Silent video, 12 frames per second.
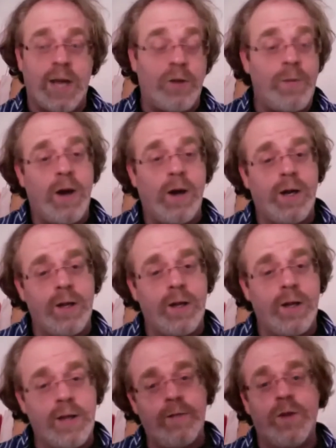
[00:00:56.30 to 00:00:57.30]
America
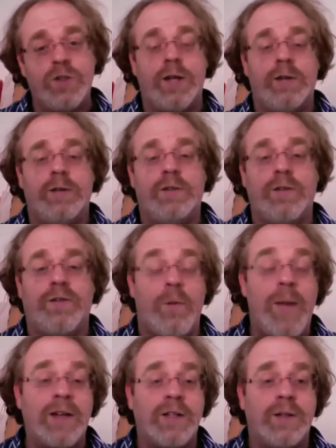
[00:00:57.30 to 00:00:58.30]
they've used it to
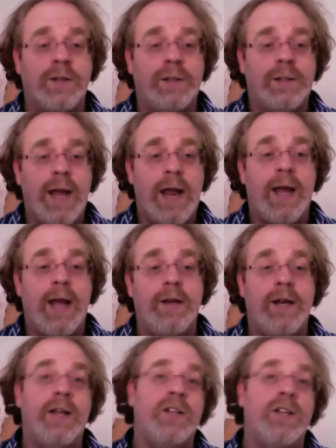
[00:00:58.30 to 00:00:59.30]
ferment and
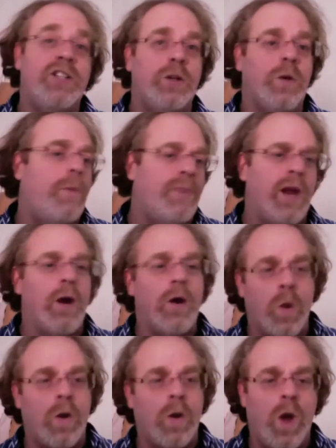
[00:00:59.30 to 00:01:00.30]
into a beer
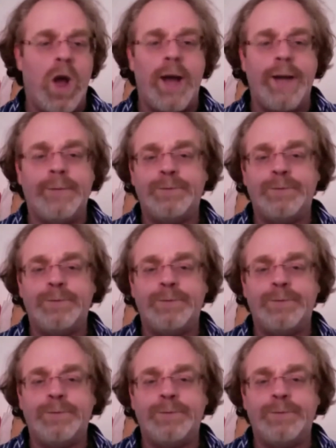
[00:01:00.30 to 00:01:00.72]
or a wine,